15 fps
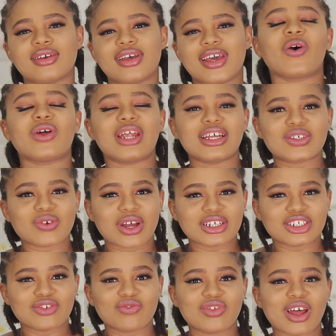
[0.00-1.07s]
in order to
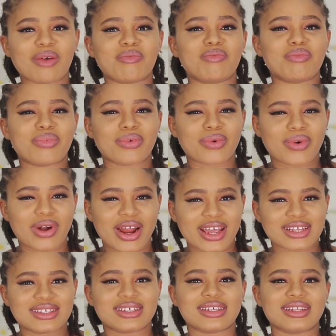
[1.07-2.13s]
achieve that
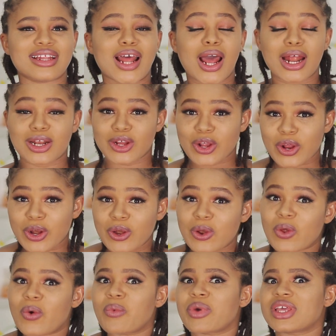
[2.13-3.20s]
brighten and
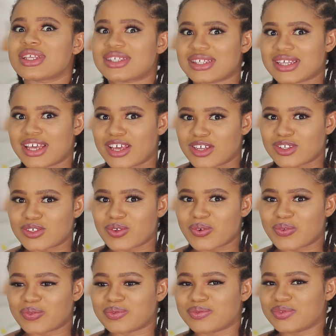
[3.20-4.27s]
glowing skin
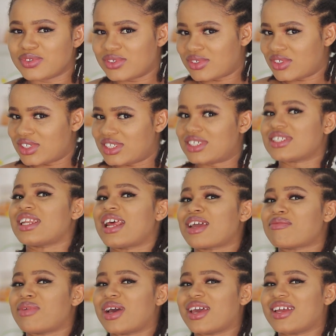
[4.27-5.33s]
tone, just
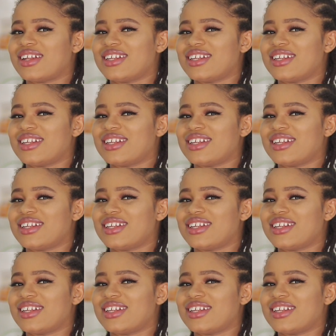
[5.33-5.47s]
like mine.